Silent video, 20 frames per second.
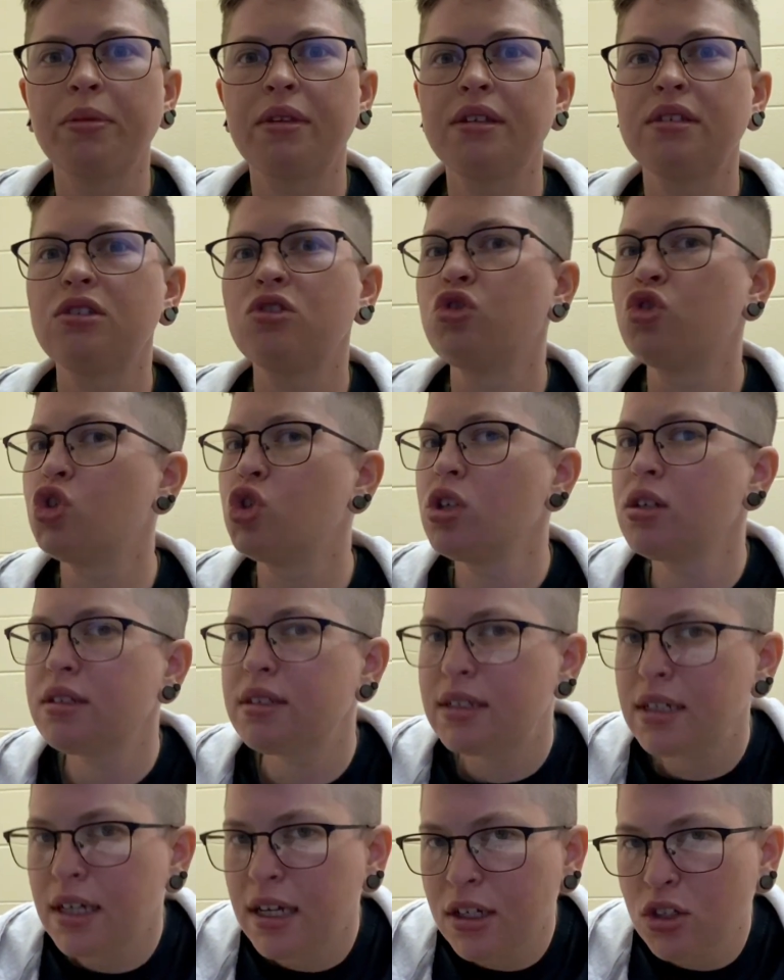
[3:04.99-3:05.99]
This is
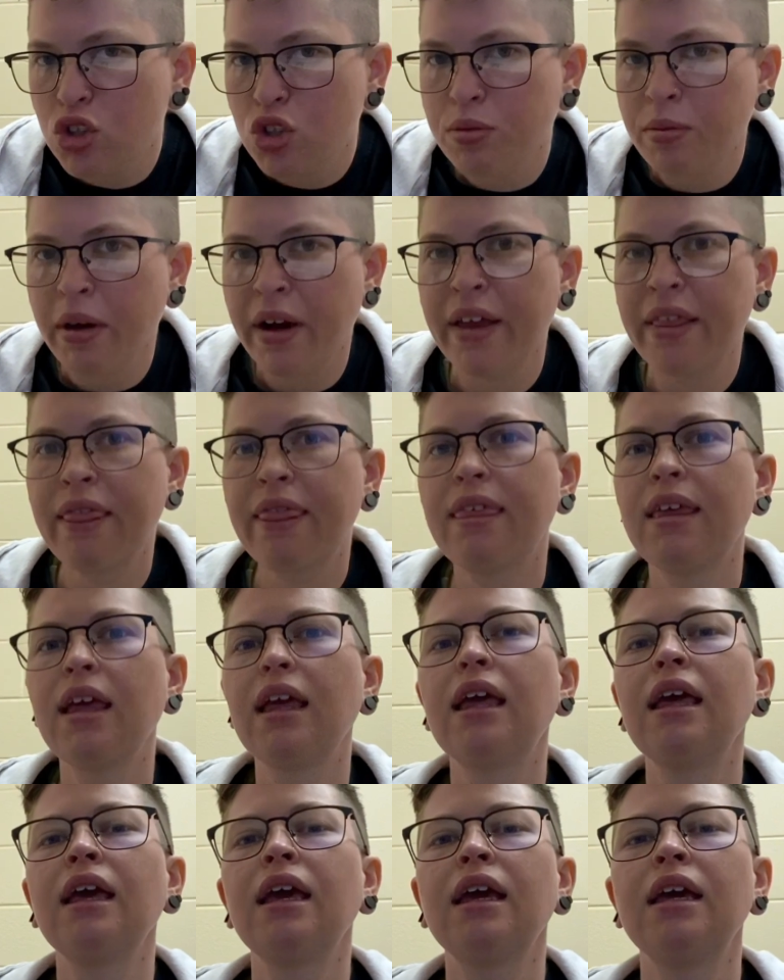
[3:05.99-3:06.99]
just to get your mind
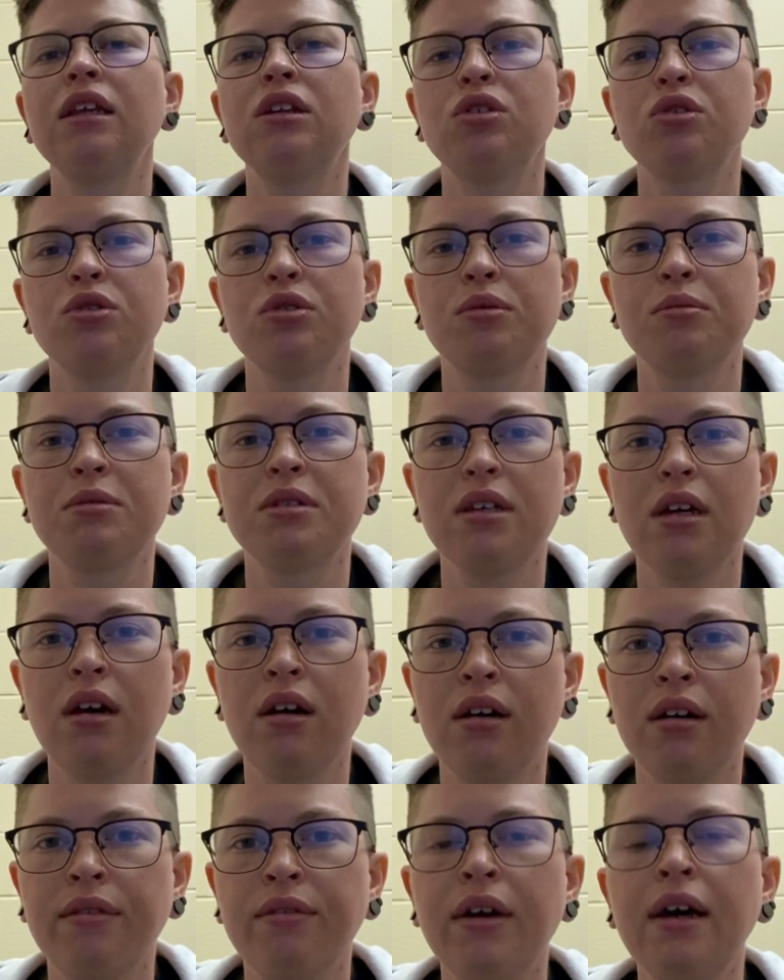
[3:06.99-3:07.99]
thinking in terms
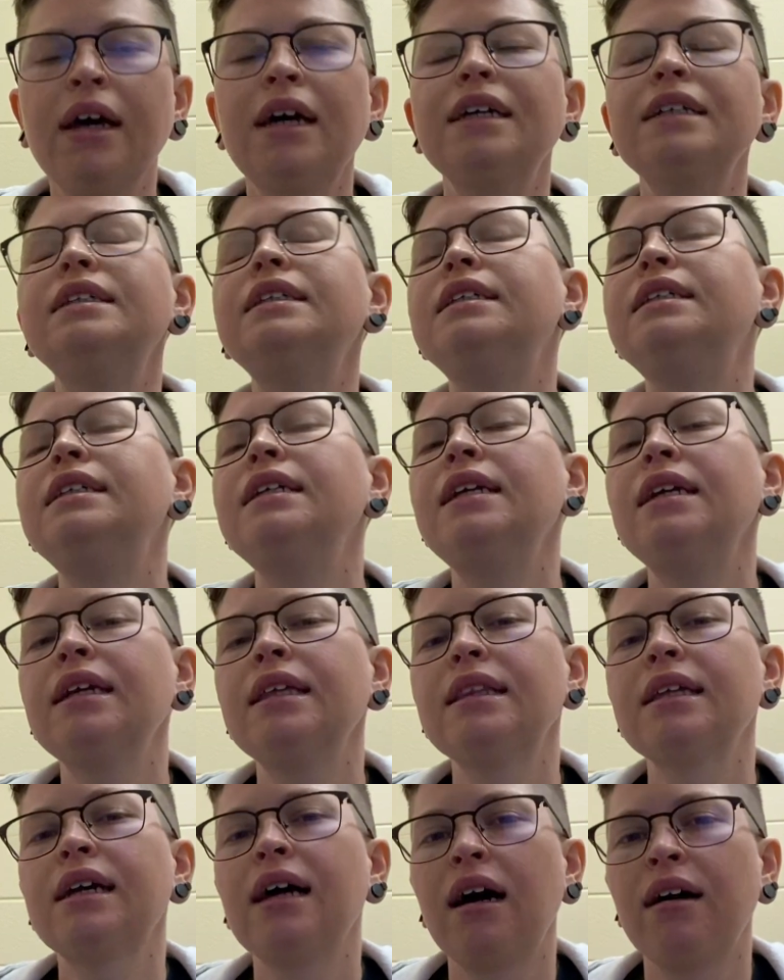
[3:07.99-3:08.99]
of
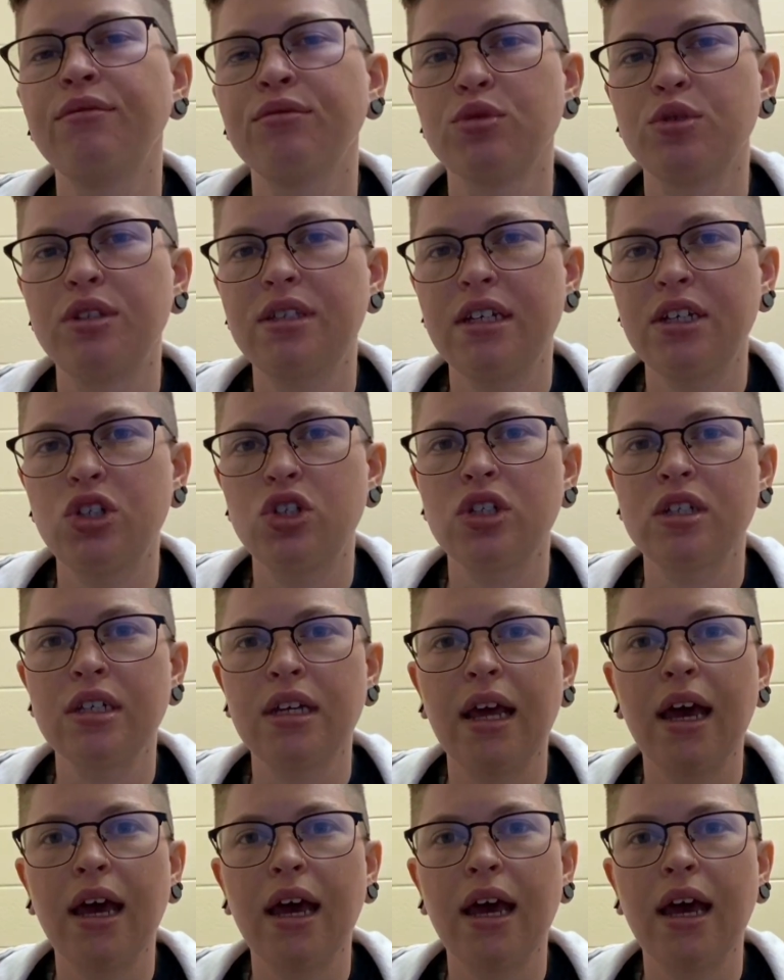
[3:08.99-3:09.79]
seeing the conversation,